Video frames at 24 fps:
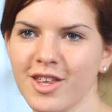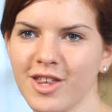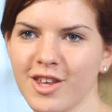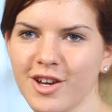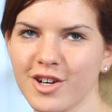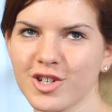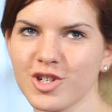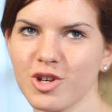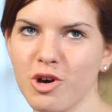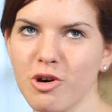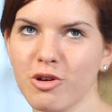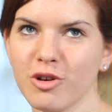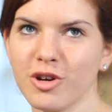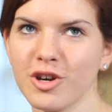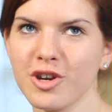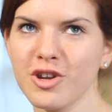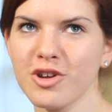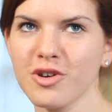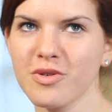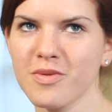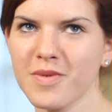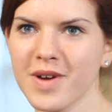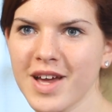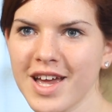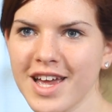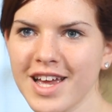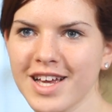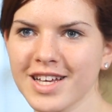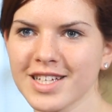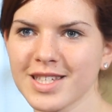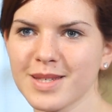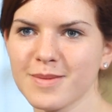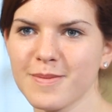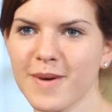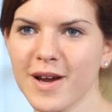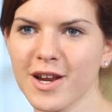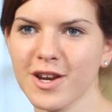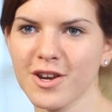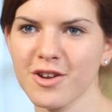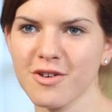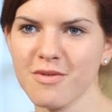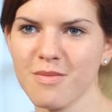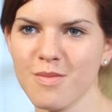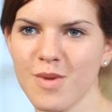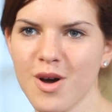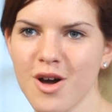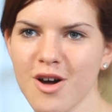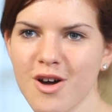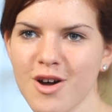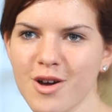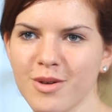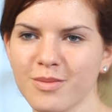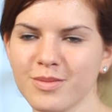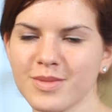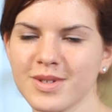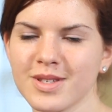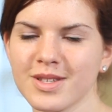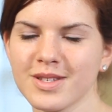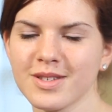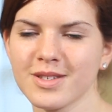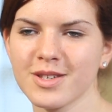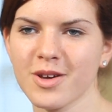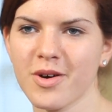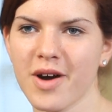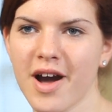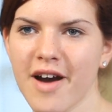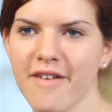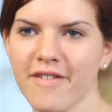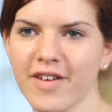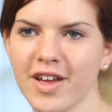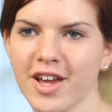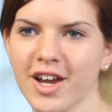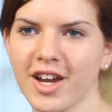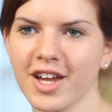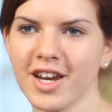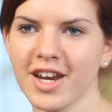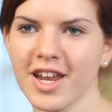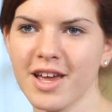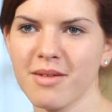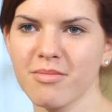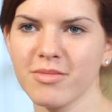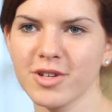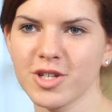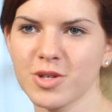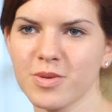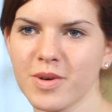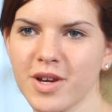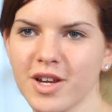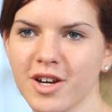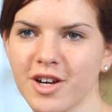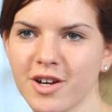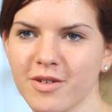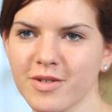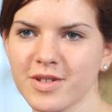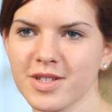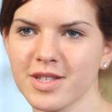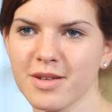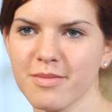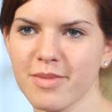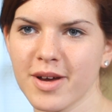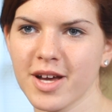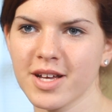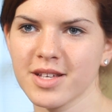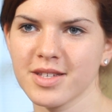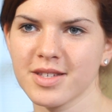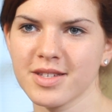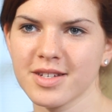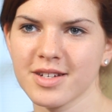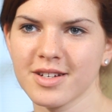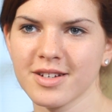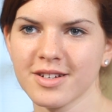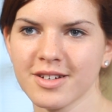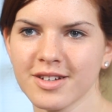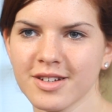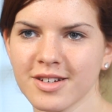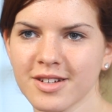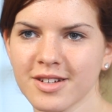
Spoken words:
you're told new ways by new moms, so having an in-betweener was the best.